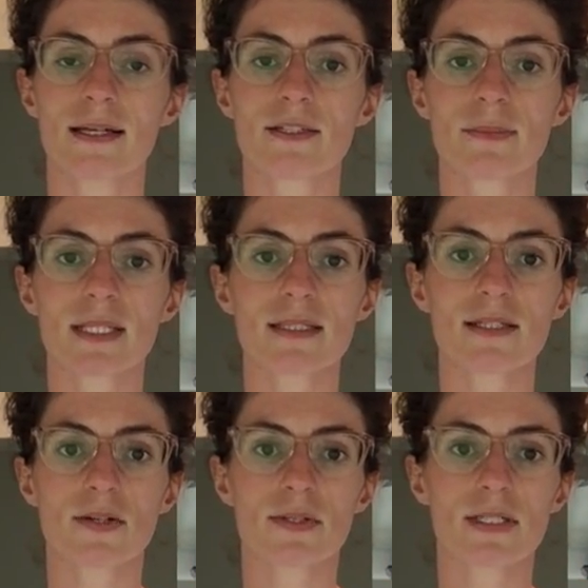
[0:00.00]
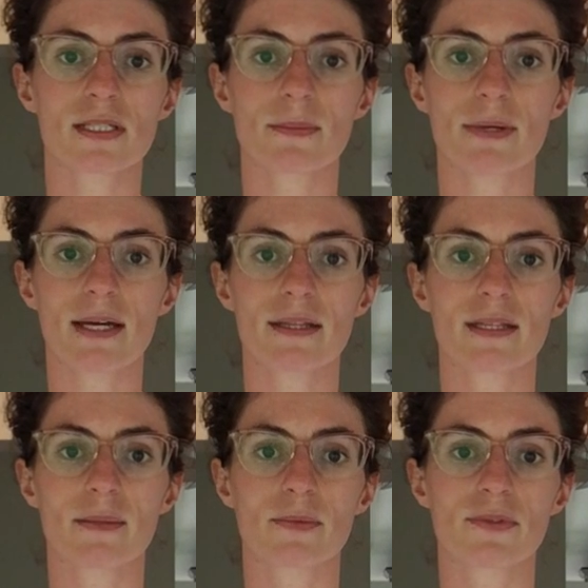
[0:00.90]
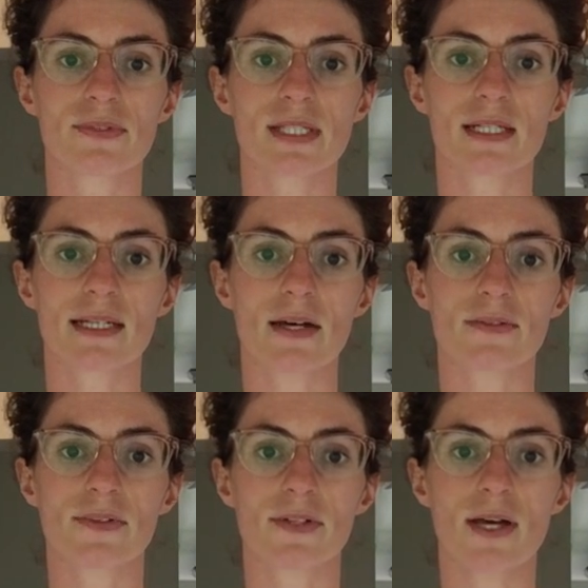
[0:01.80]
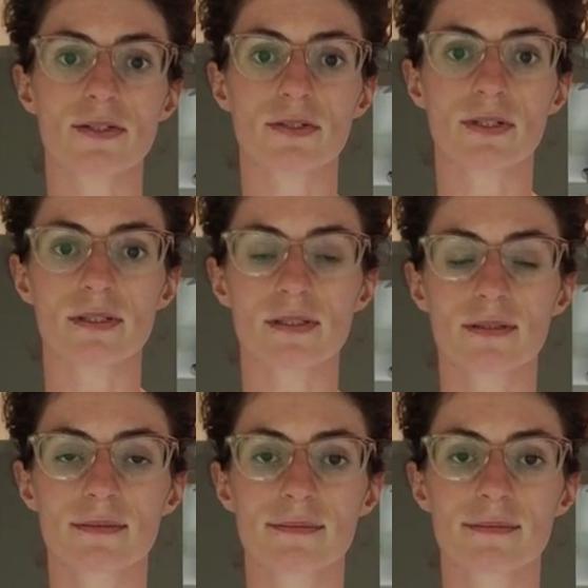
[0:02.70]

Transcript: And begin to notice the breath that moves in and out of your nostrils.